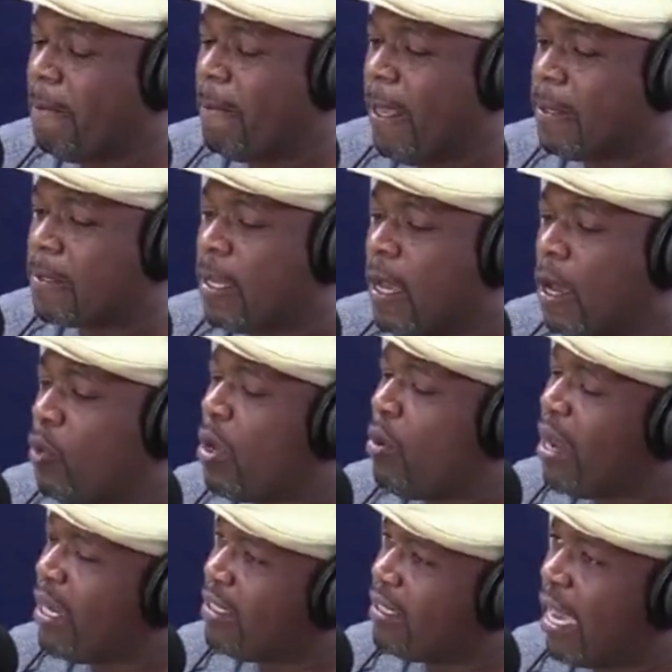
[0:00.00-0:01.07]
Yes. We
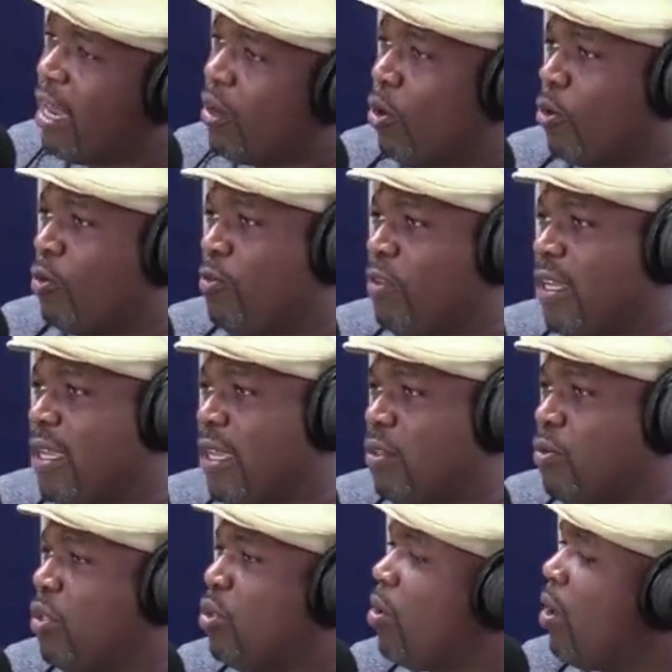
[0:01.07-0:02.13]
want dialogue weekend.
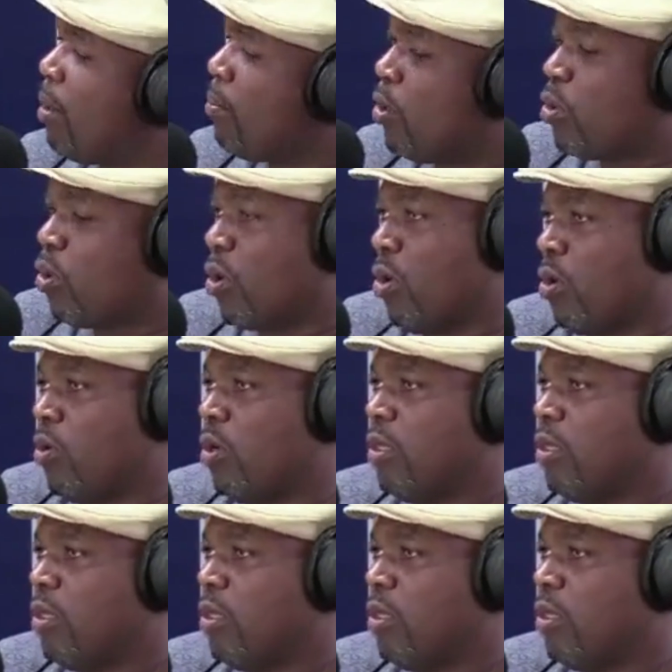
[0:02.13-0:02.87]
We don't want monologue.